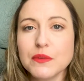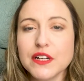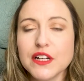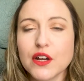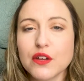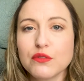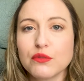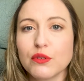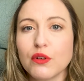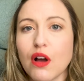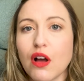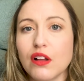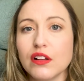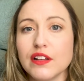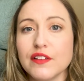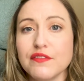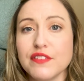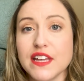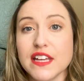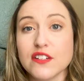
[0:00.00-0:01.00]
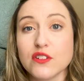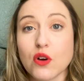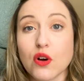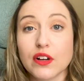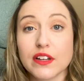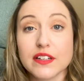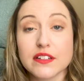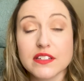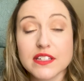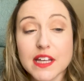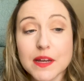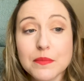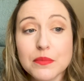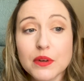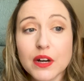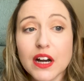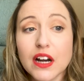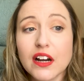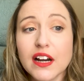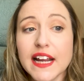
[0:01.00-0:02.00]
I'm going to go through all of the adult
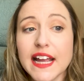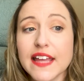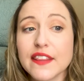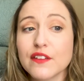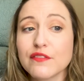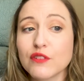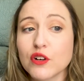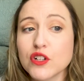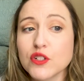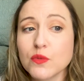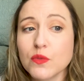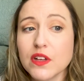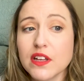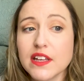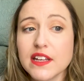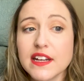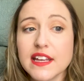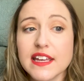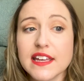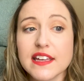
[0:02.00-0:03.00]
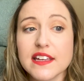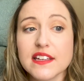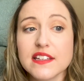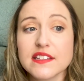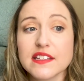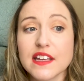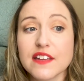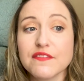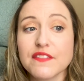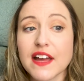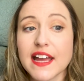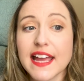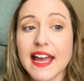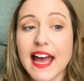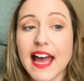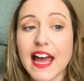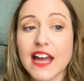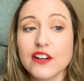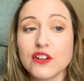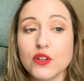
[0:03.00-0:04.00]
contemporary, and the first one is If I
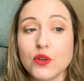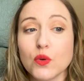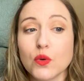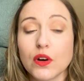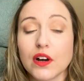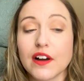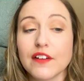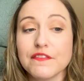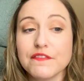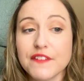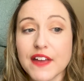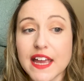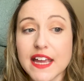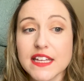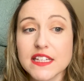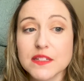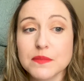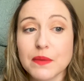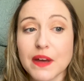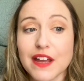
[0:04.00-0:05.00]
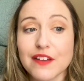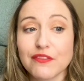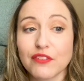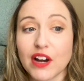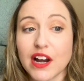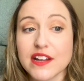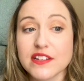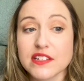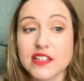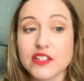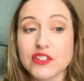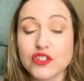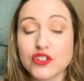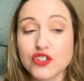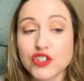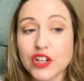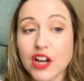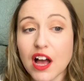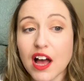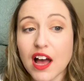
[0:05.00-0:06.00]
Had Your Face by Frances
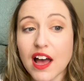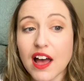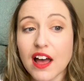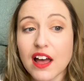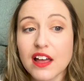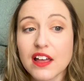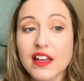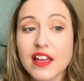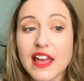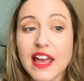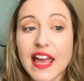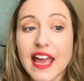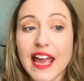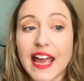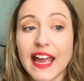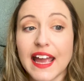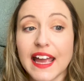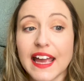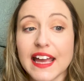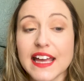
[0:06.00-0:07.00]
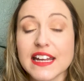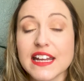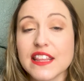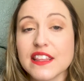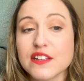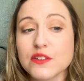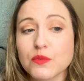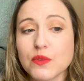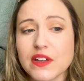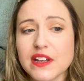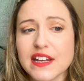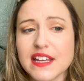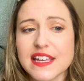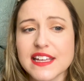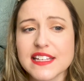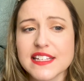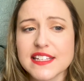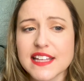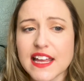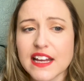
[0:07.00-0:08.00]
Cha. And this one
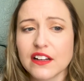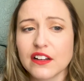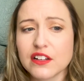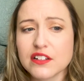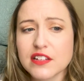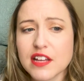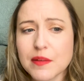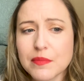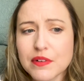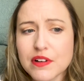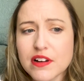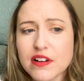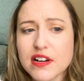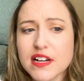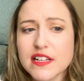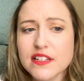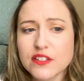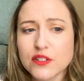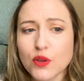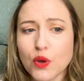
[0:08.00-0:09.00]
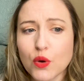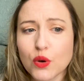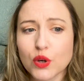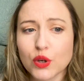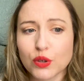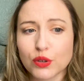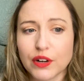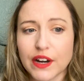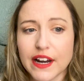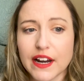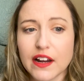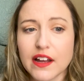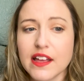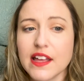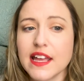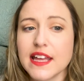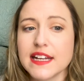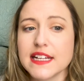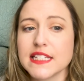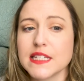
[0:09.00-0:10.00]
is set in contemporary Seoul,
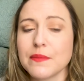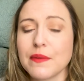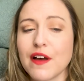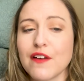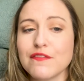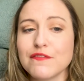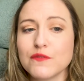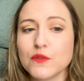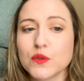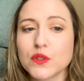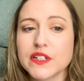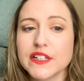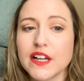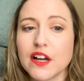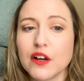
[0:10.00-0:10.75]
Korea, and it's about 4